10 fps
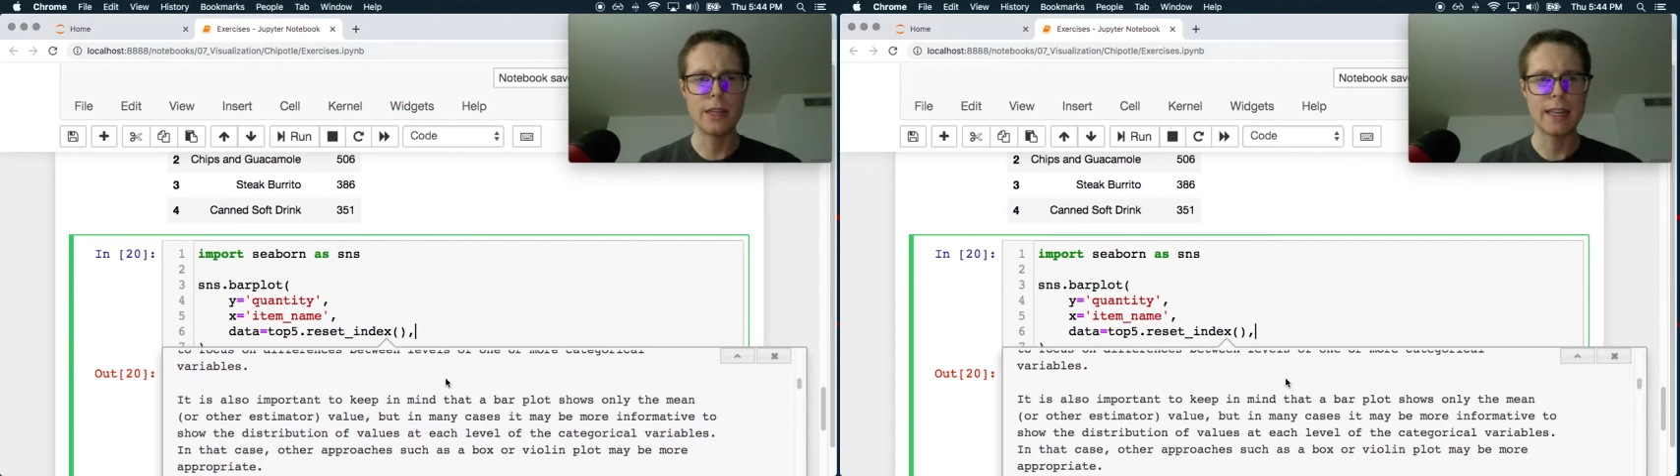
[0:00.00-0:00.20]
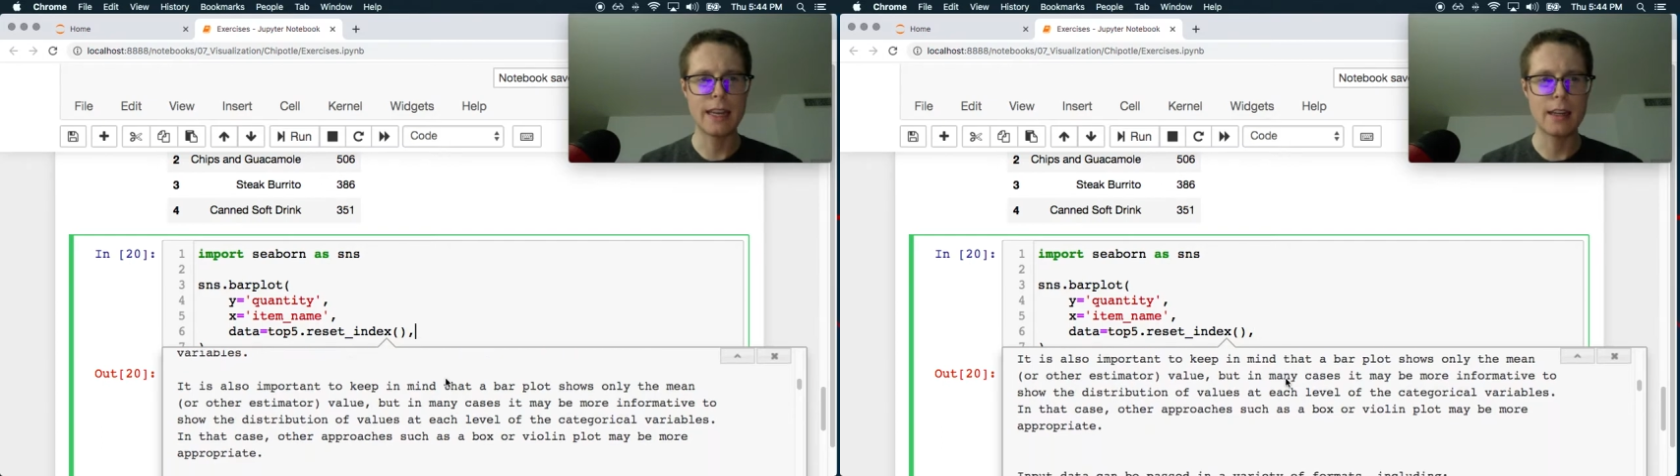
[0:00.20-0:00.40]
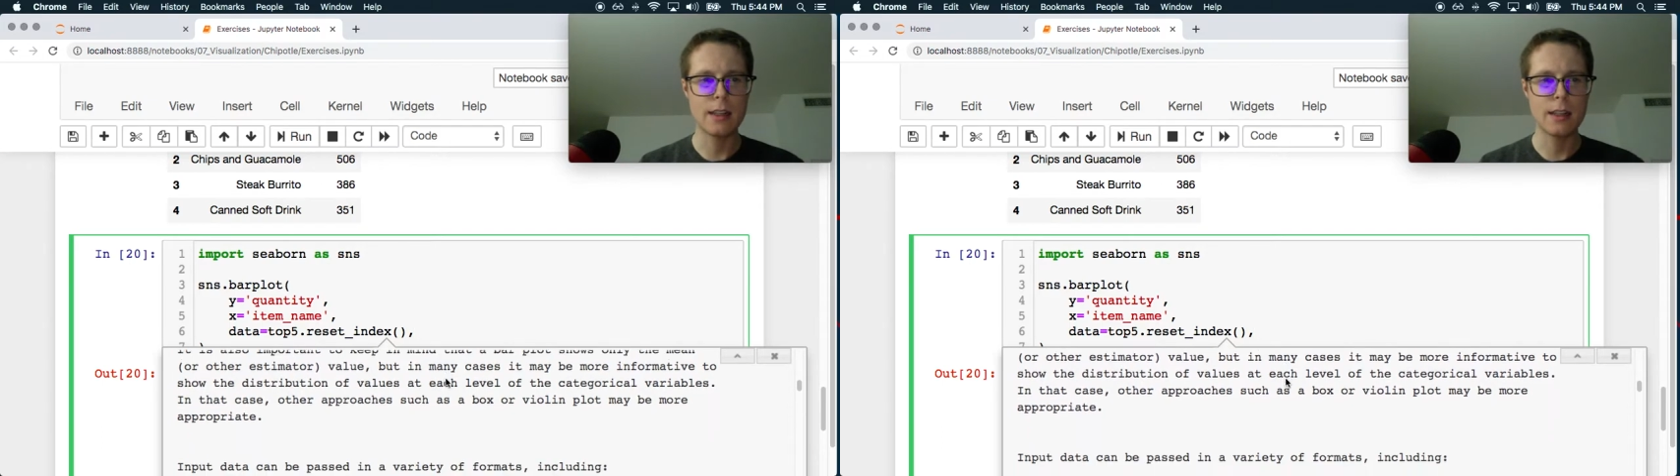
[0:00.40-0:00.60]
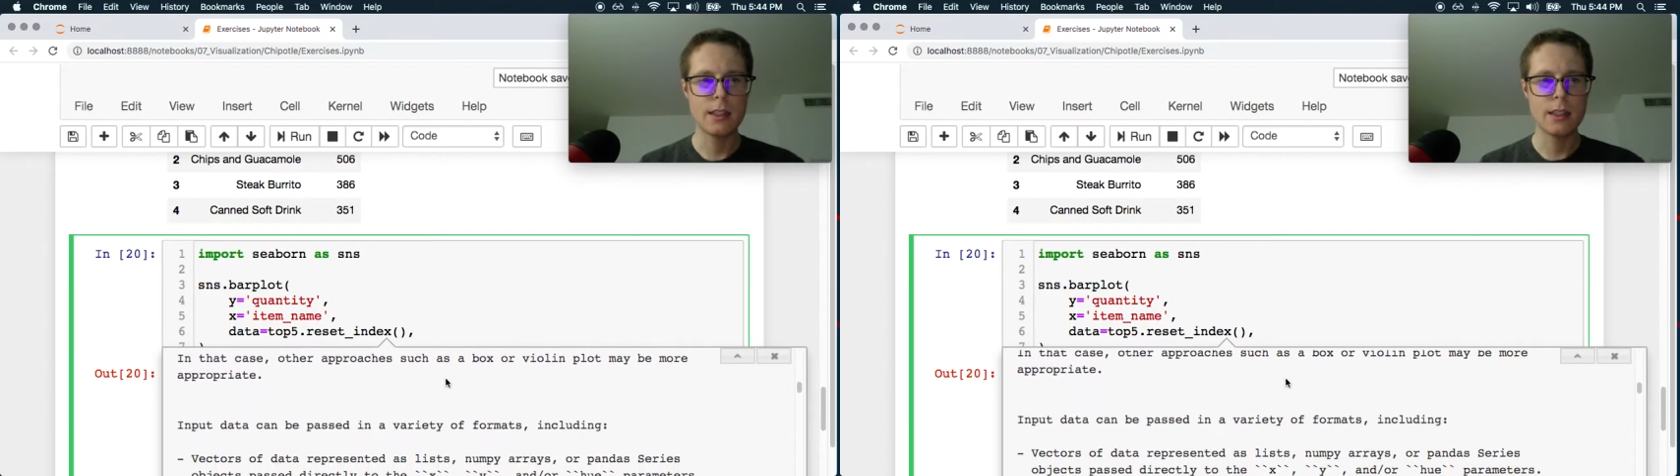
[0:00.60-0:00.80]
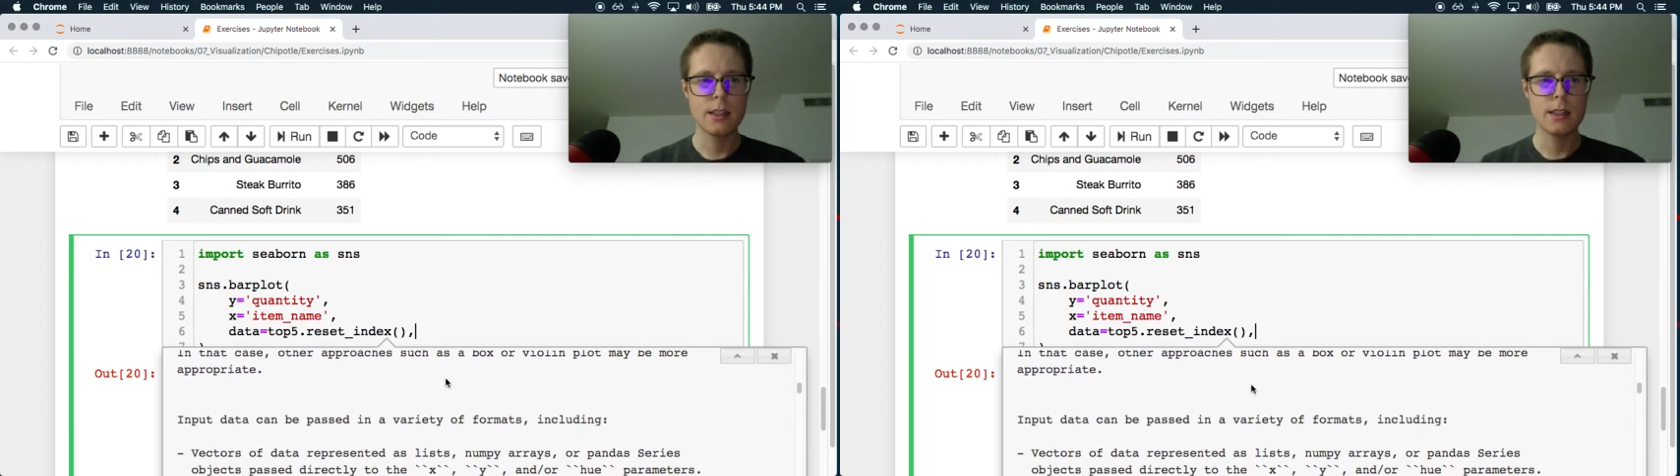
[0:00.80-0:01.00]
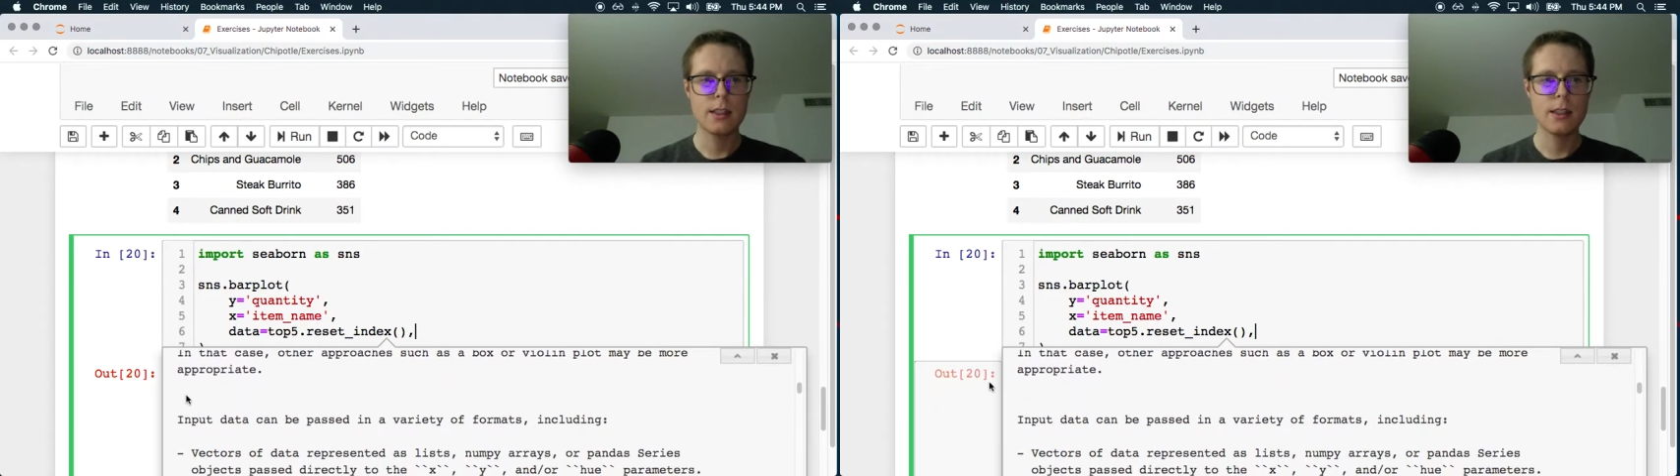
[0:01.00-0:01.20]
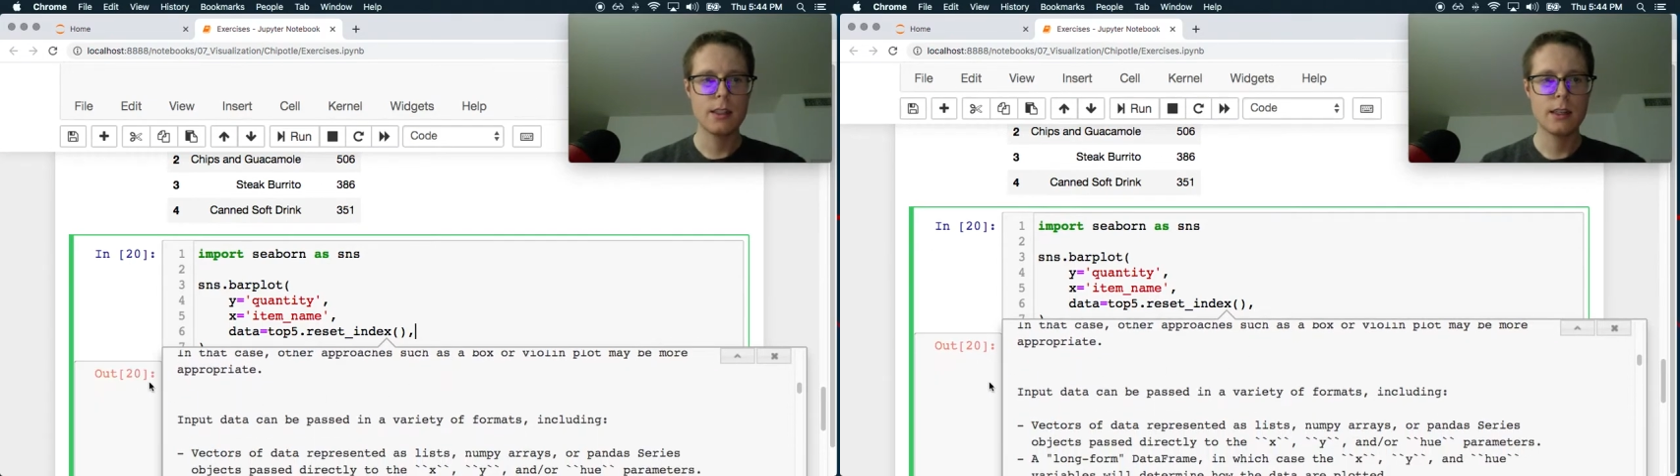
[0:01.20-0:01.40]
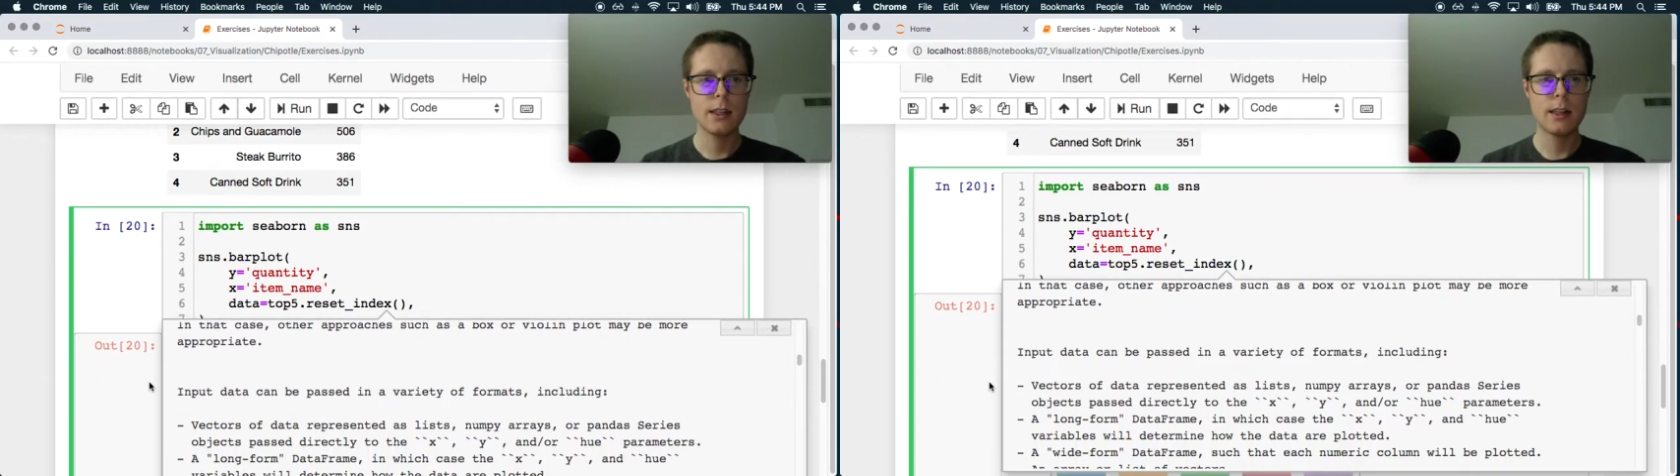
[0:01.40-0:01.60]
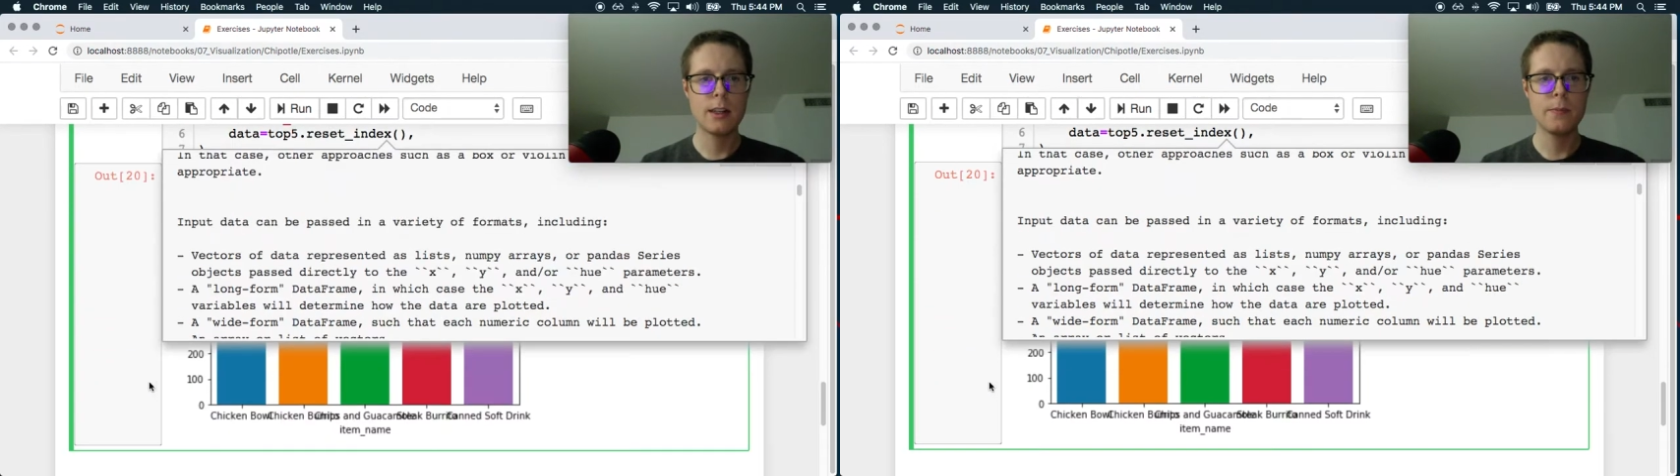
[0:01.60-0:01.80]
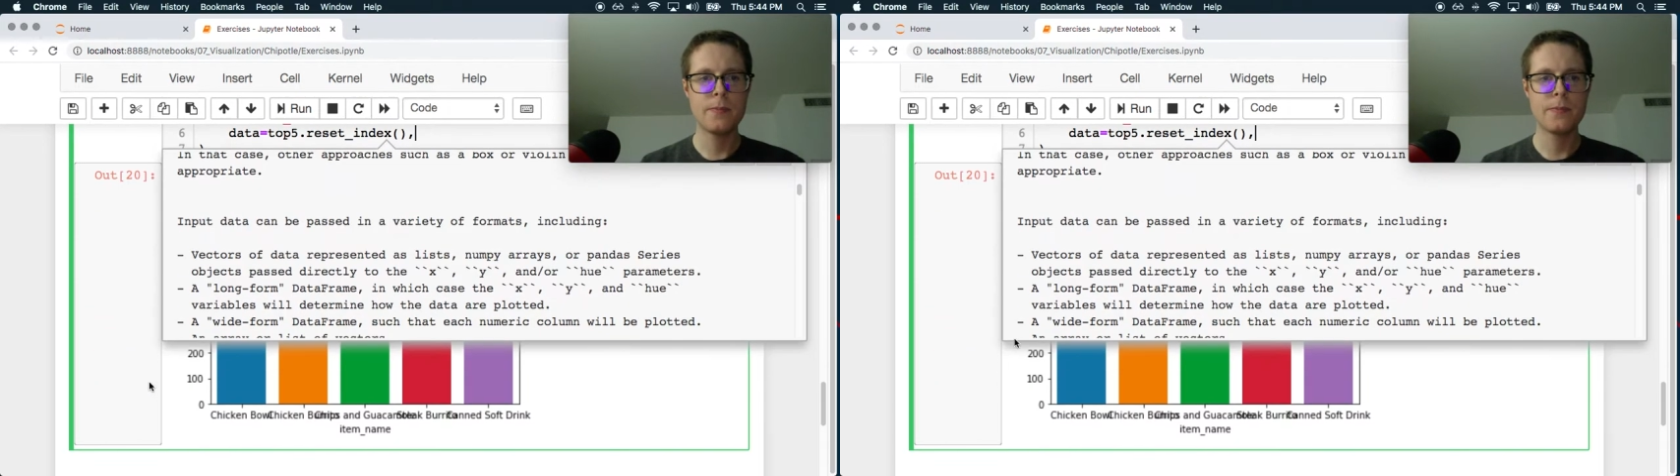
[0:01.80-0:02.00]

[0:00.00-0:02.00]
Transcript: again? Um,